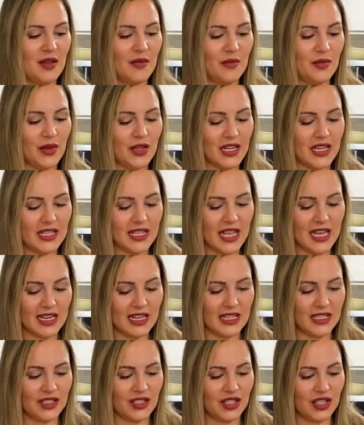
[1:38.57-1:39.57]
putting that
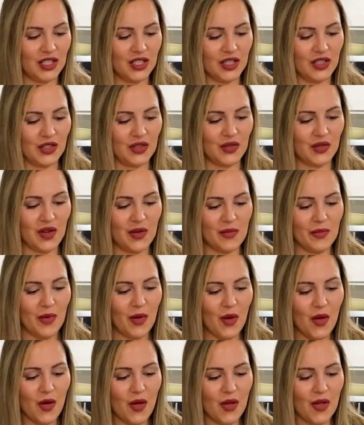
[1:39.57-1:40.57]
into a
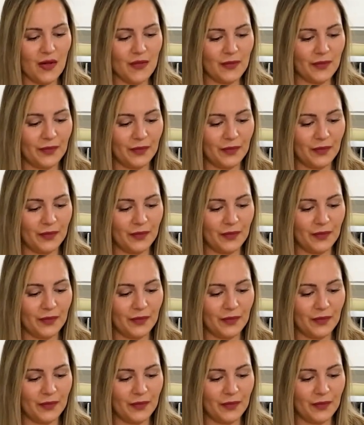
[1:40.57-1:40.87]
bowl.